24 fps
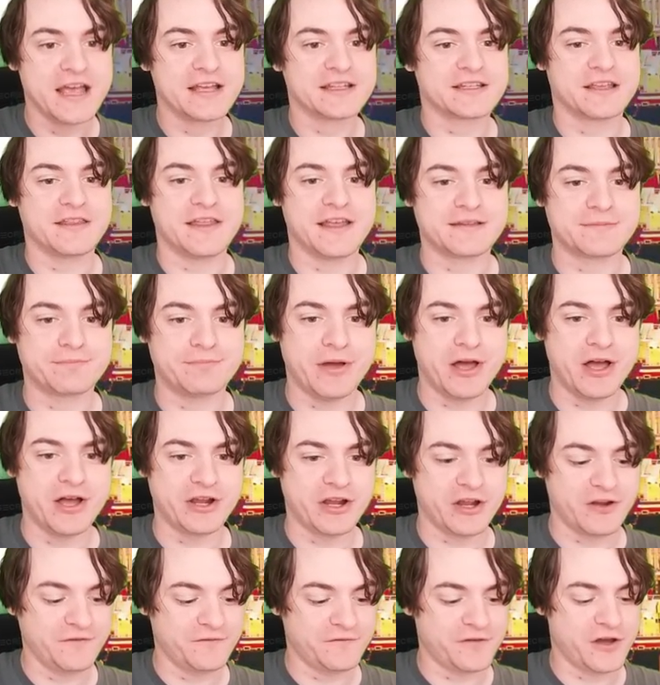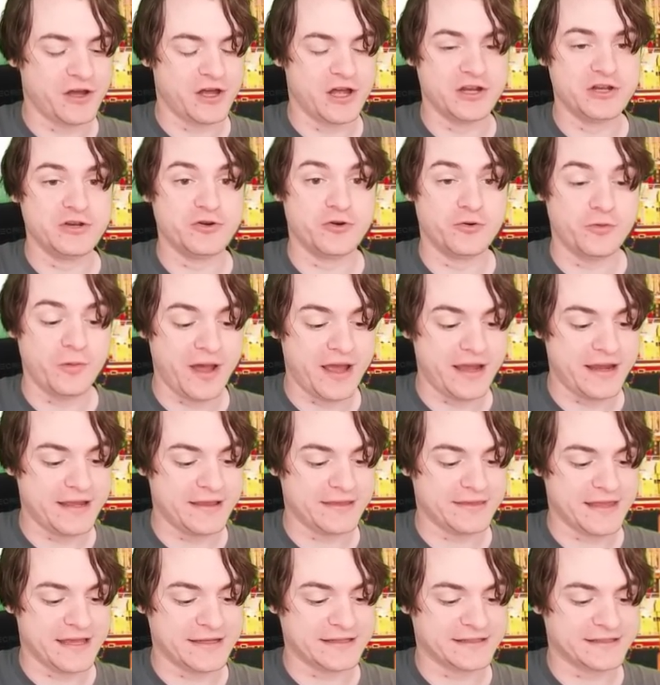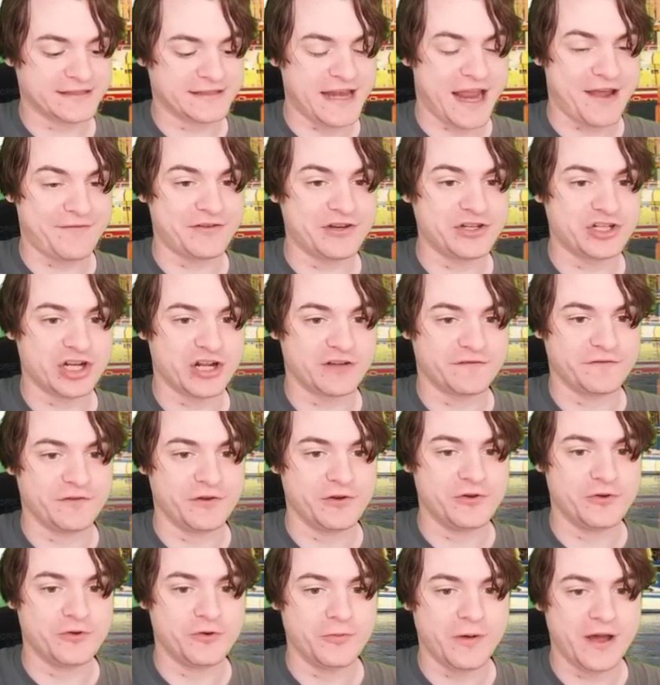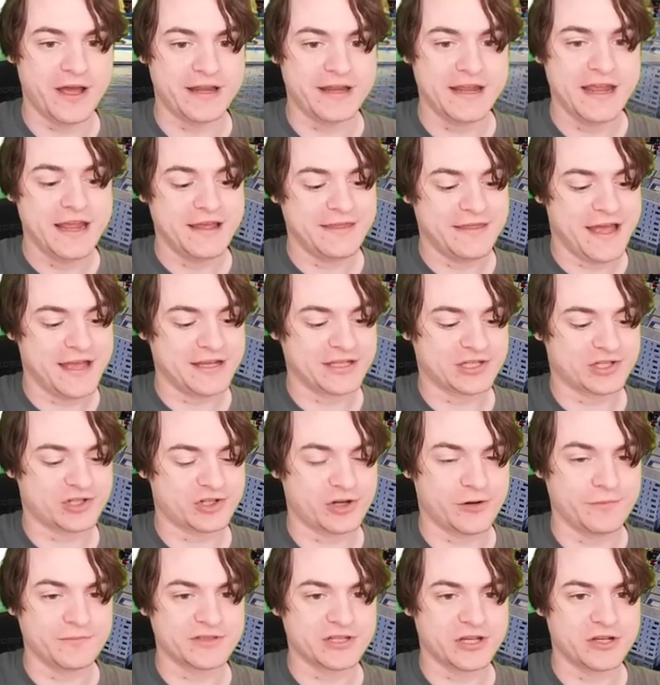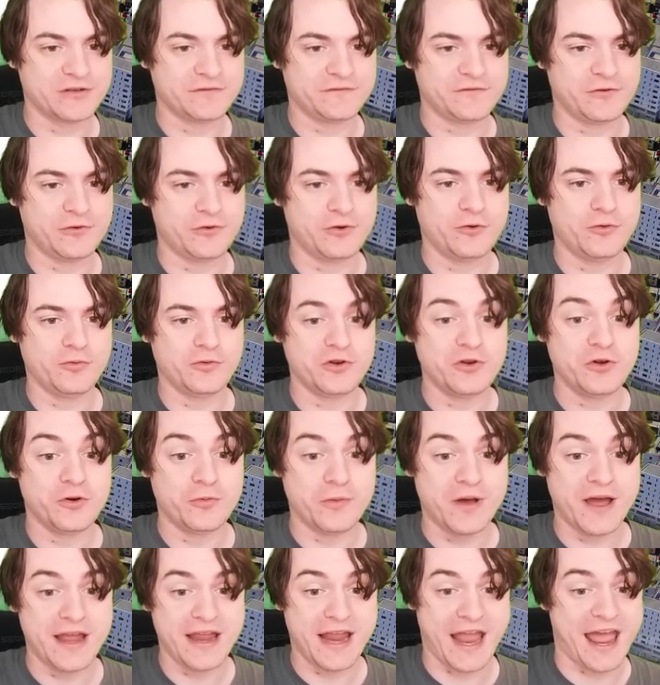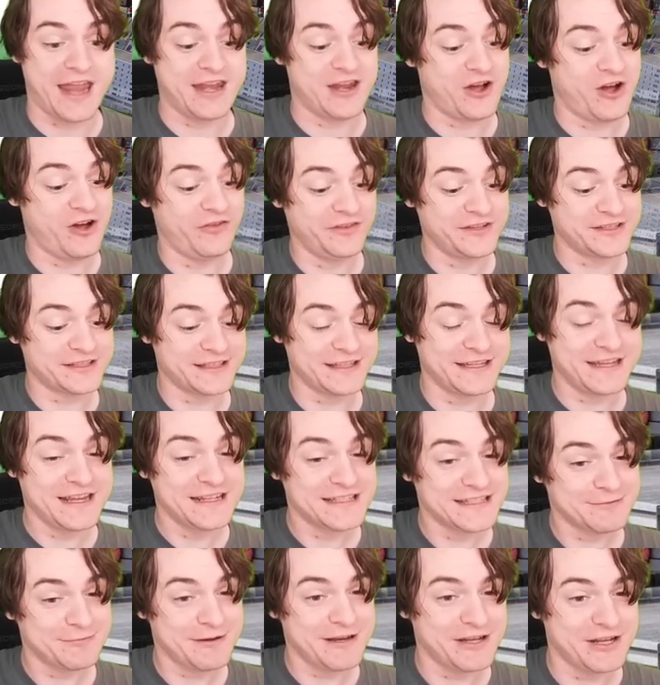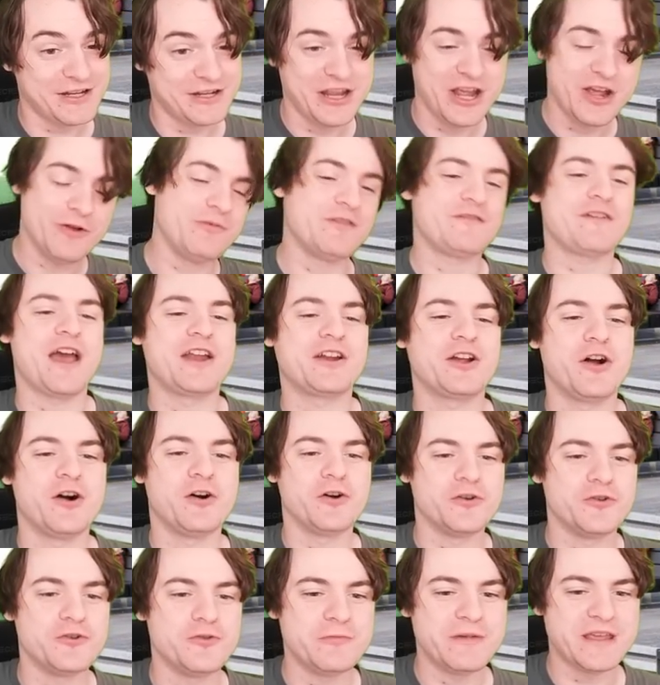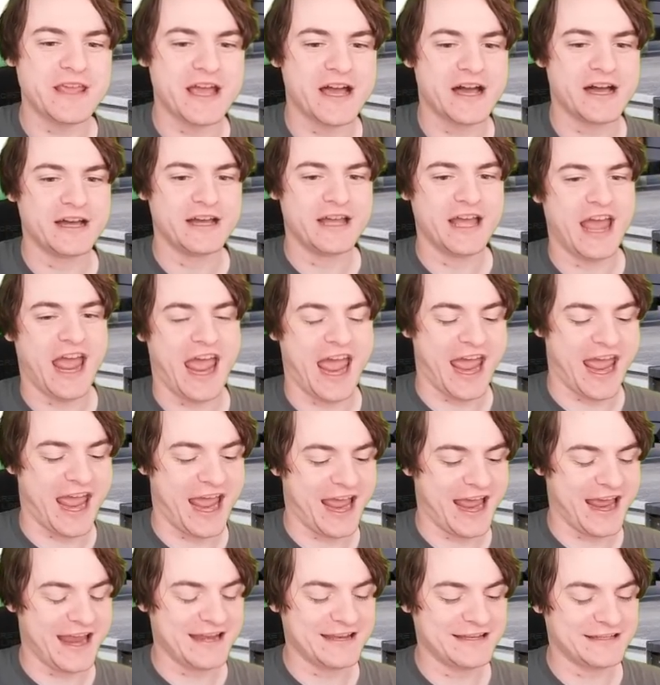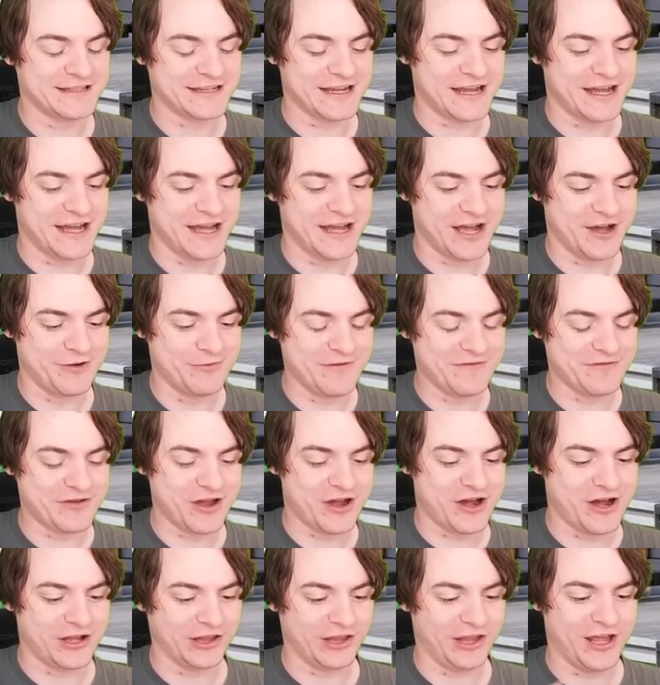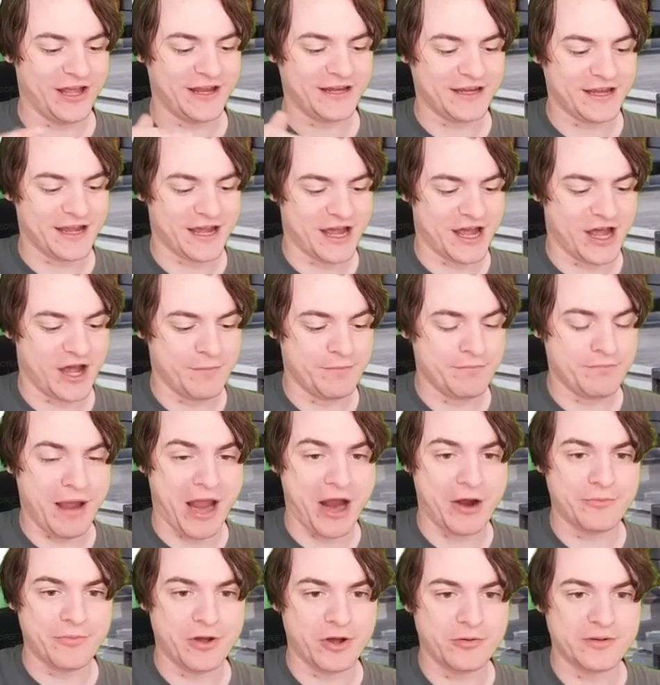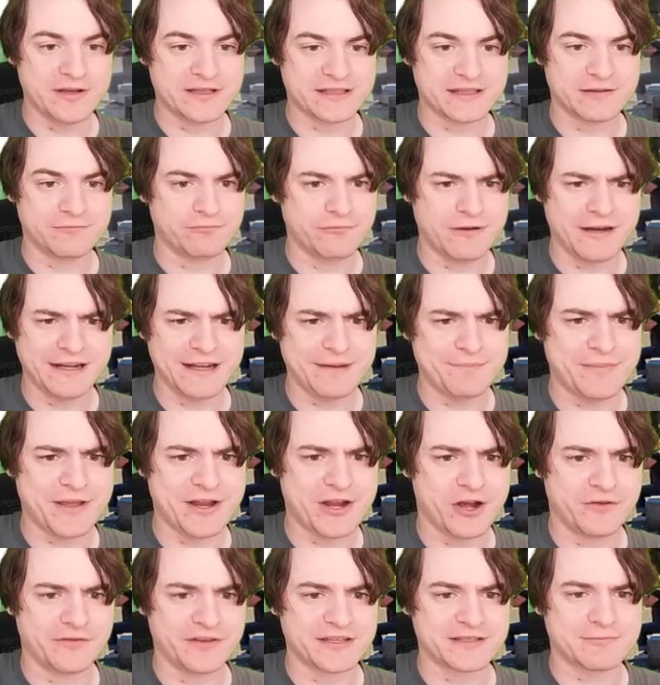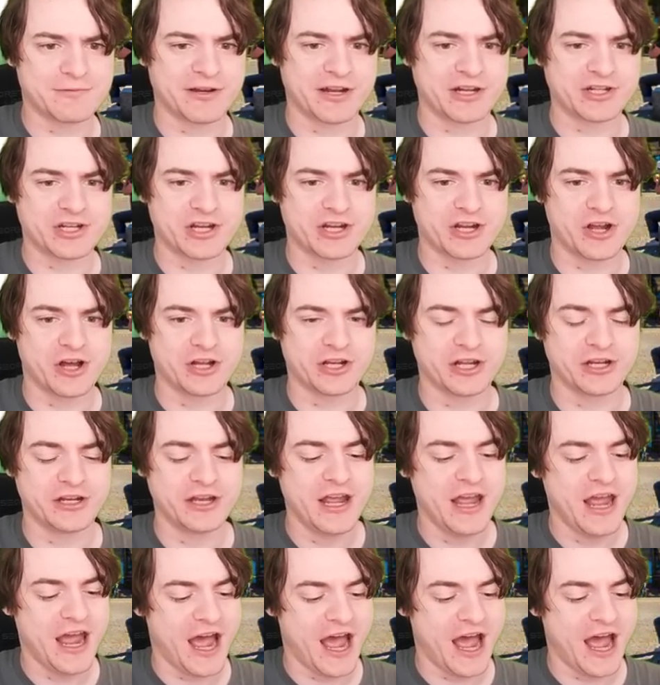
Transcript: So there's Bergen for Norway, there's Stavanger for Norway, there's Tromsø for all Norway, and obviously in Sweden, we've kind of got Umeå, and we've got like Malmö is the really big obvious one I should have gotten.